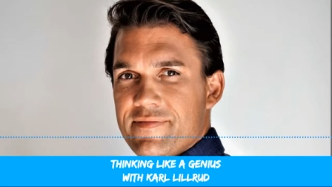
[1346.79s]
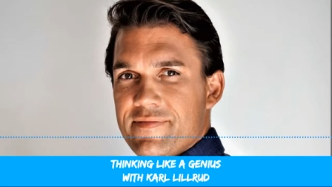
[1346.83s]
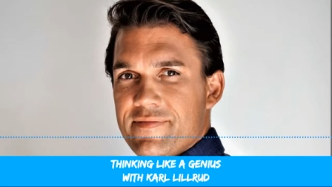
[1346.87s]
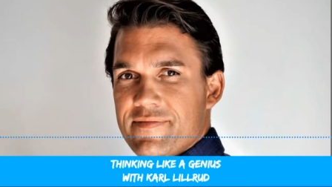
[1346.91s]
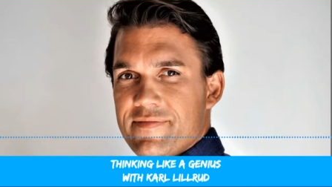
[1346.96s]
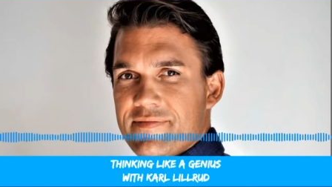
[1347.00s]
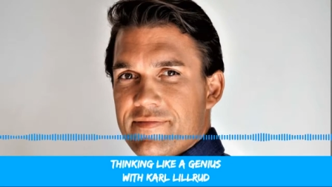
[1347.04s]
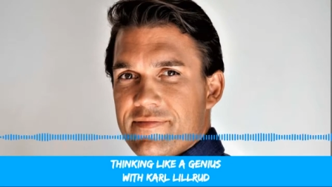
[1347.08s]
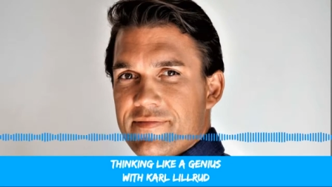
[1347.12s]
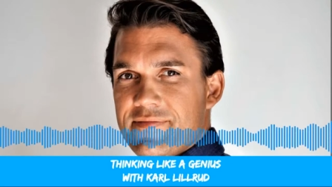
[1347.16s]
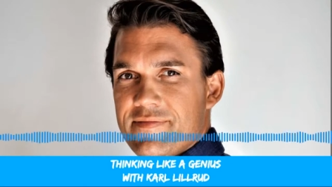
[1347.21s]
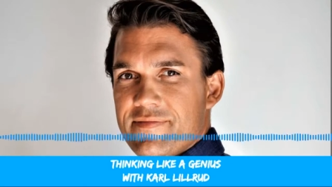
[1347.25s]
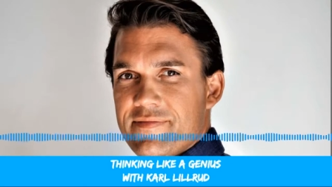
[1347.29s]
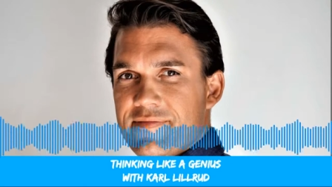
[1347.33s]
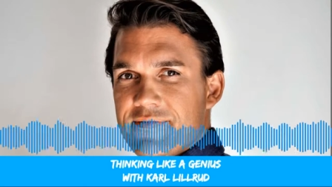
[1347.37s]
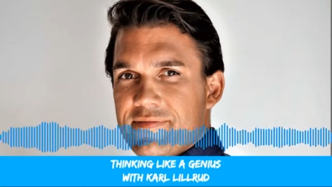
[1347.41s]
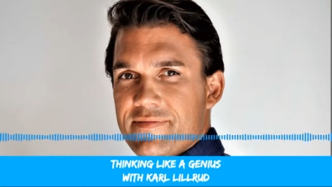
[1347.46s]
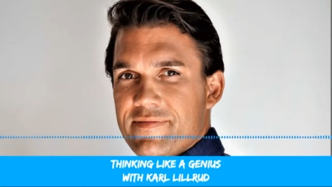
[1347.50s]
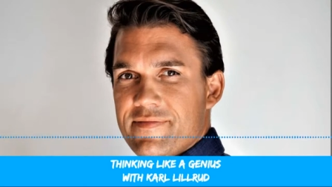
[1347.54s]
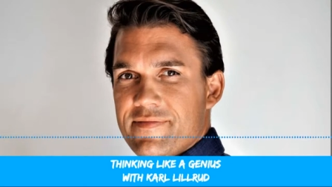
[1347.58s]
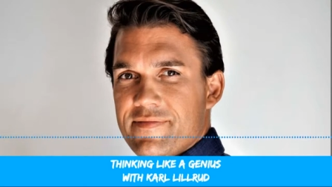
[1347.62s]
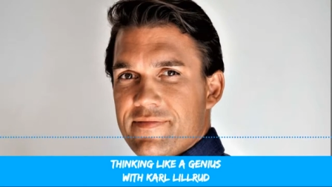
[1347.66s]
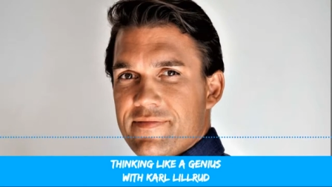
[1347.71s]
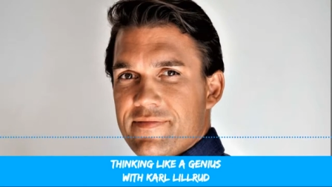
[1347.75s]
We should
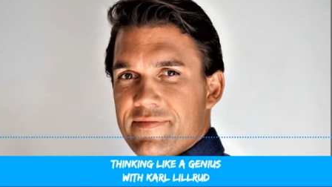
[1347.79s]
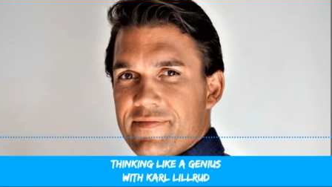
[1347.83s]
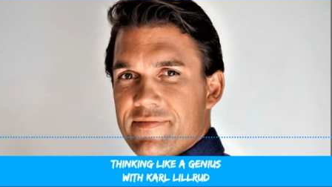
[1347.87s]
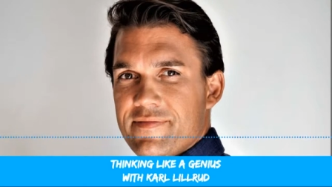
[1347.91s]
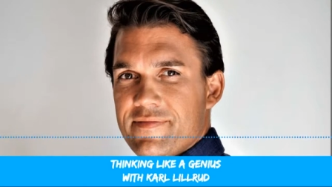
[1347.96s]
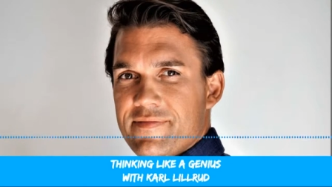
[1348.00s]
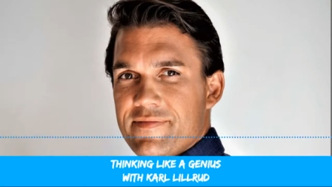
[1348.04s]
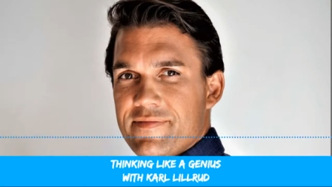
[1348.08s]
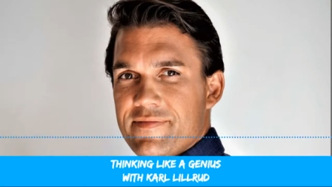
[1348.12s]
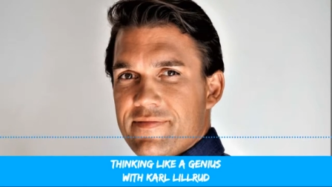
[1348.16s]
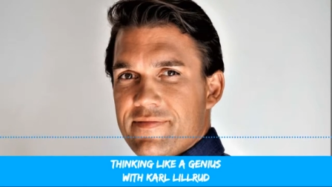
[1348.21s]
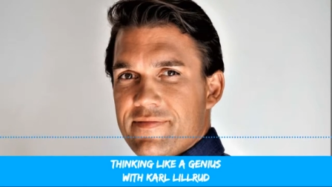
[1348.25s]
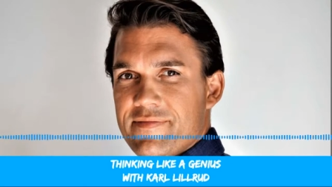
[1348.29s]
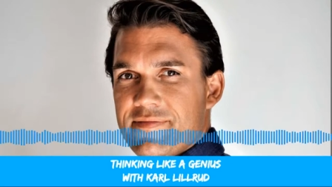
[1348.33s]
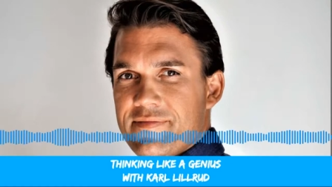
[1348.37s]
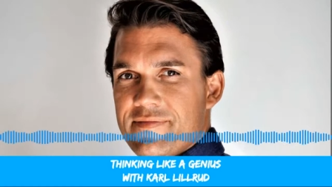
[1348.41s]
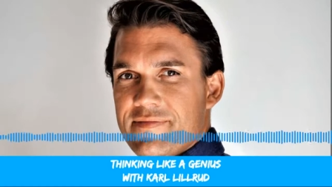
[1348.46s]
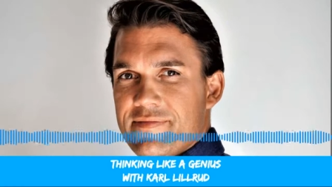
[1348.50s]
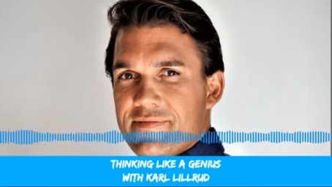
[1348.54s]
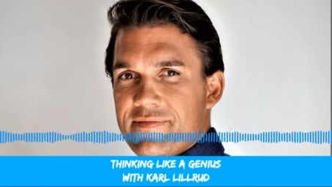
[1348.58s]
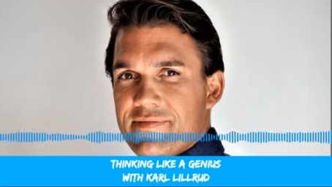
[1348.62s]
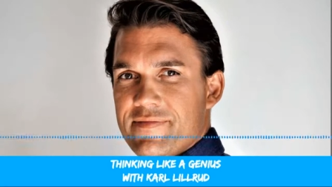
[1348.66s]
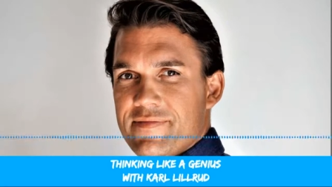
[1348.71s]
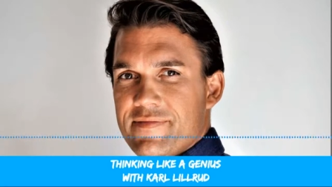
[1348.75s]
not
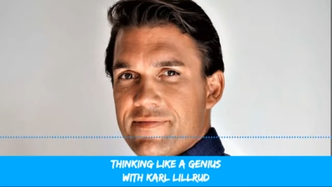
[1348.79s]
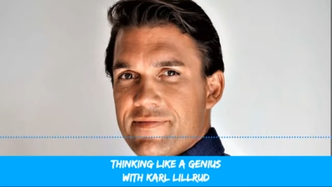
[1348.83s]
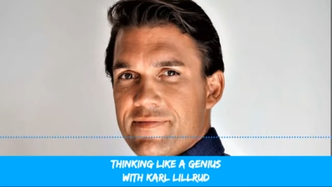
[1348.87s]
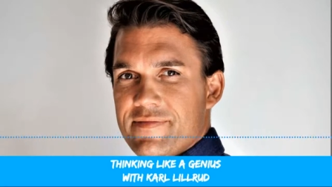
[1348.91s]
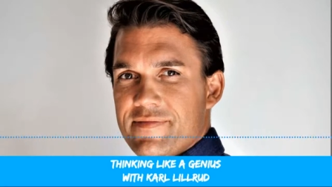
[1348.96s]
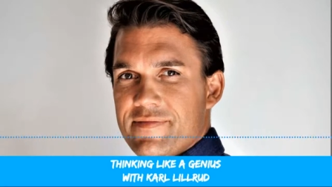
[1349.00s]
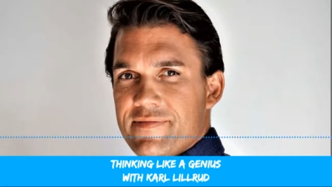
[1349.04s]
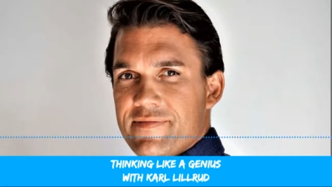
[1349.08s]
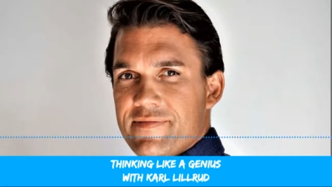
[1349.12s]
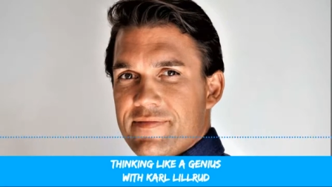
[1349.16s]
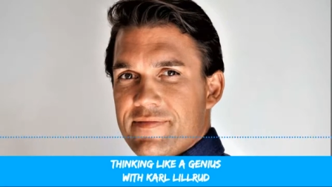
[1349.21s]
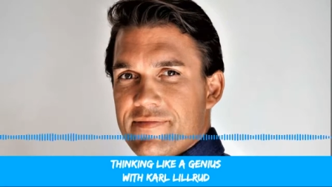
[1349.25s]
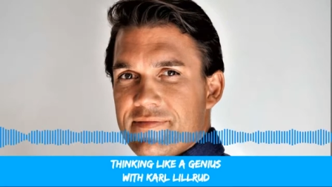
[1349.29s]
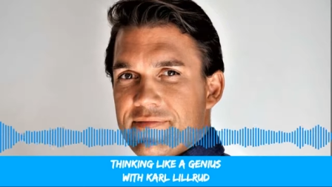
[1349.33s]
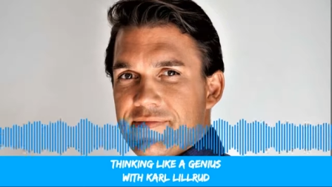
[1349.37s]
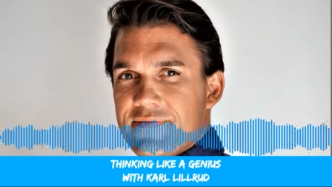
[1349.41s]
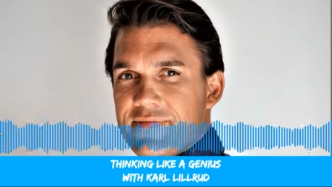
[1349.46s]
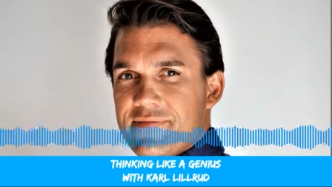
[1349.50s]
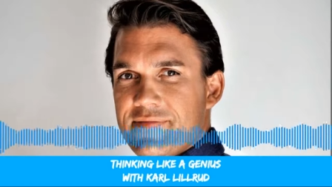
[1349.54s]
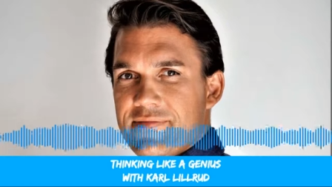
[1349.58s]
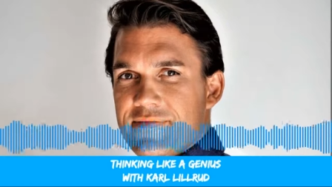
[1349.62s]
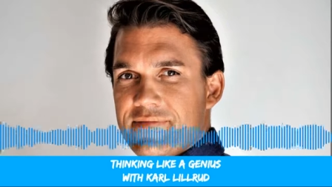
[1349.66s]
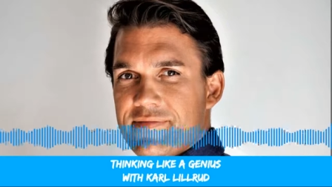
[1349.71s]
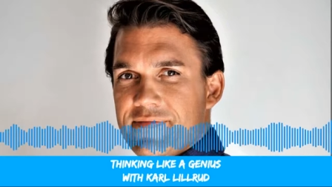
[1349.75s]
be
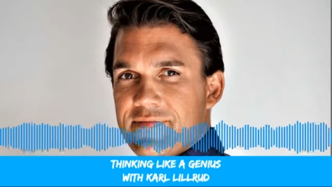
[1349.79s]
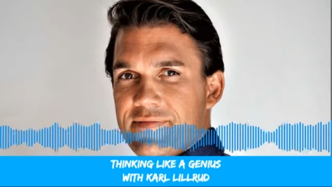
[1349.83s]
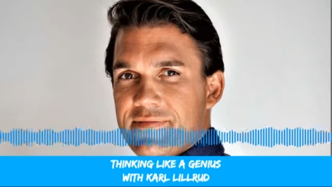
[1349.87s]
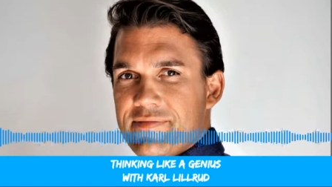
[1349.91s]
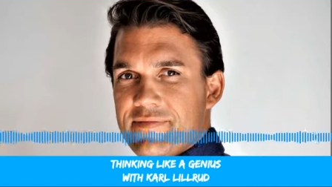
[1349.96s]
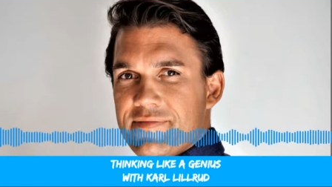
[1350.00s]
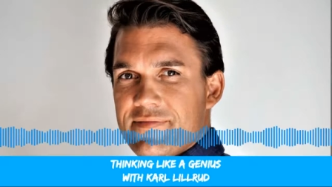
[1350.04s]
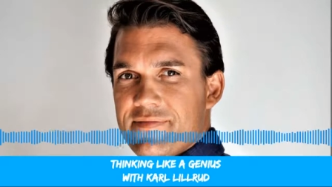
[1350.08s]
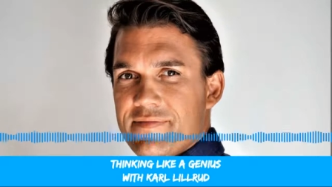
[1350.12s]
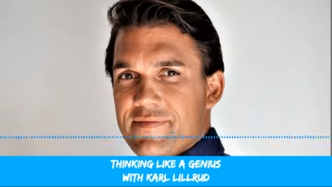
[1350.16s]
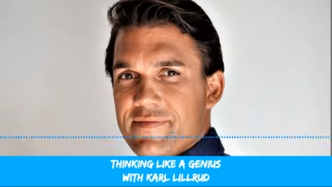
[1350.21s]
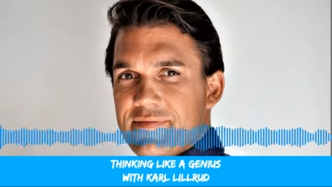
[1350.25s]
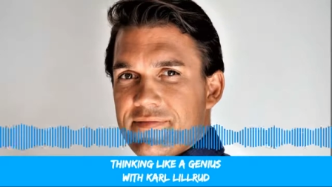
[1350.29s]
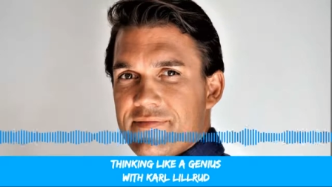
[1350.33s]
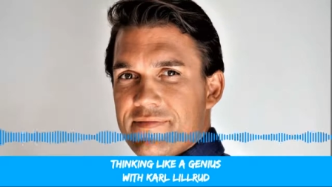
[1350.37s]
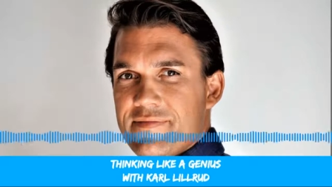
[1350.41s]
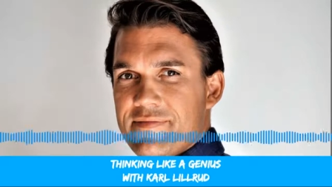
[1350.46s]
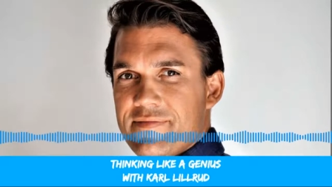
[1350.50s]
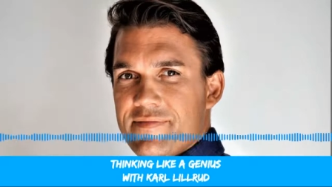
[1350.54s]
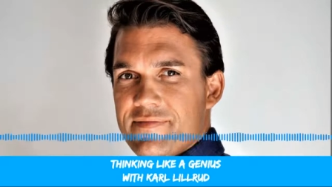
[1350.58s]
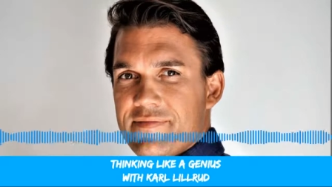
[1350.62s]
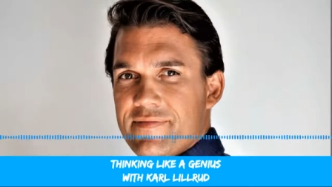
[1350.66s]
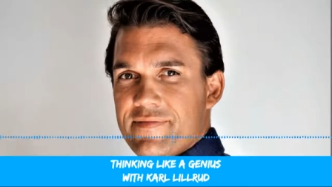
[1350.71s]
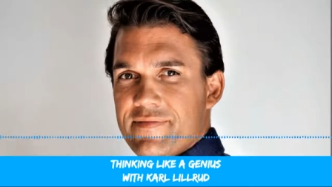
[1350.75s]
memorizing
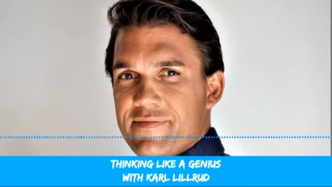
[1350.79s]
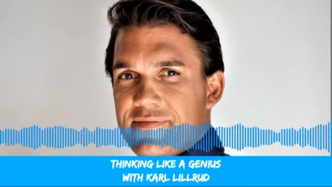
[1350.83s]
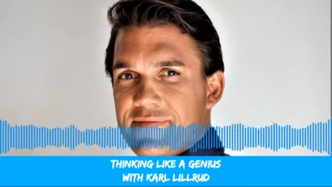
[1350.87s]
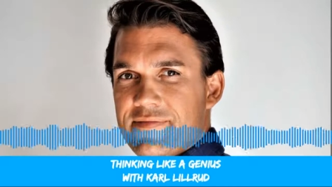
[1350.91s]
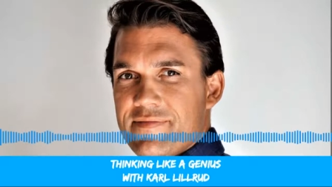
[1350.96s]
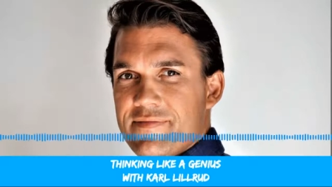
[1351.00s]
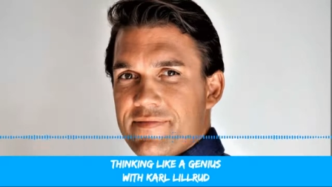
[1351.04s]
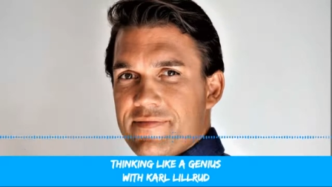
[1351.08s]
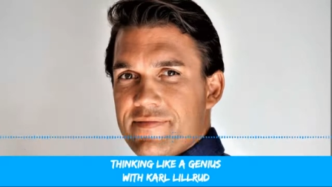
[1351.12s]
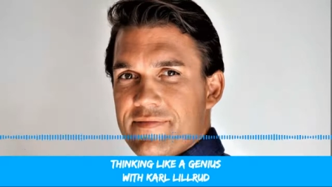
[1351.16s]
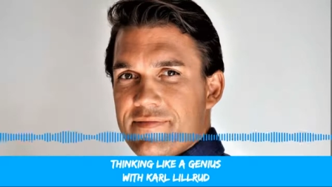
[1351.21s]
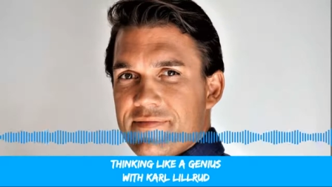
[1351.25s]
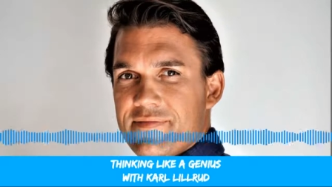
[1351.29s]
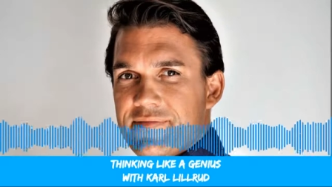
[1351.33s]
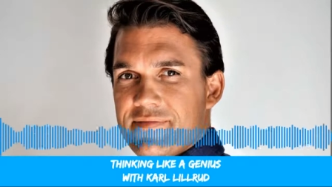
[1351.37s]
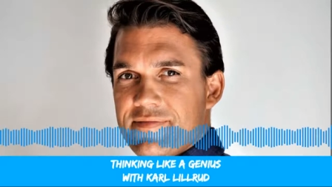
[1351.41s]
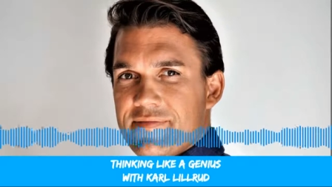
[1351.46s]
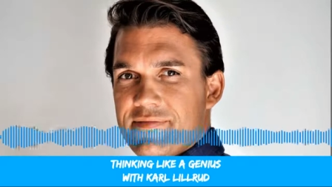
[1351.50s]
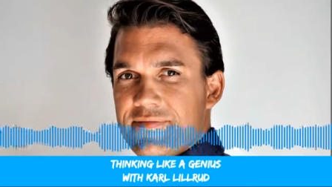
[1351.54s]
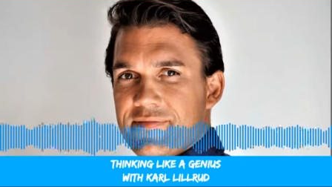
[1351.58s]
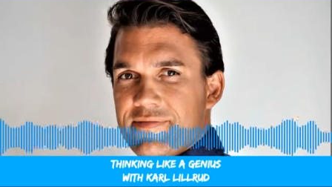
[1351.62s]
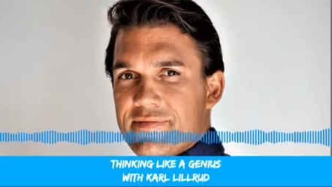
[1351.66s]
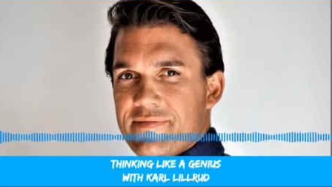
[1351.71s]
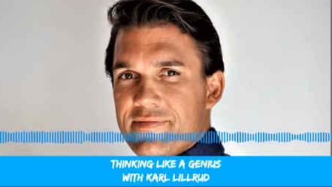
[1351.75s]
things just to
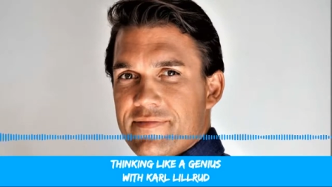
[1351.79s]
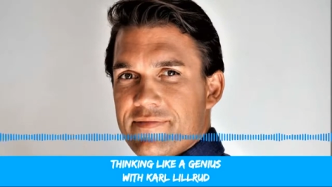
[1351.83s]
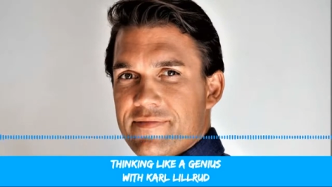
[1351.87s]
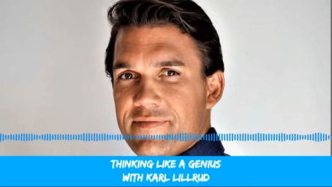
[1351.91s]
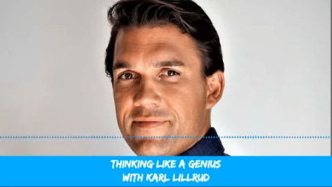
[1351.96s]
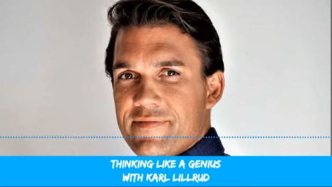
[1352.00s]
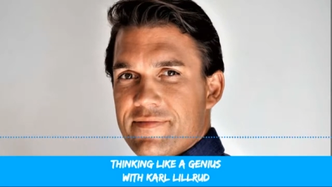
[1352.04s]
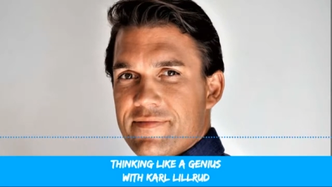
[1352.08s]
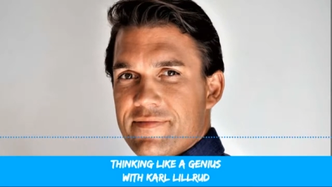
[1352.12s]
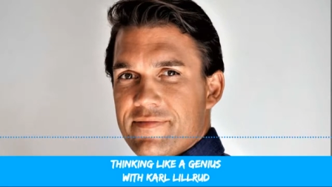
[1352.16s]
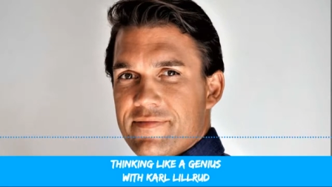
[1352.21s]
memorize them.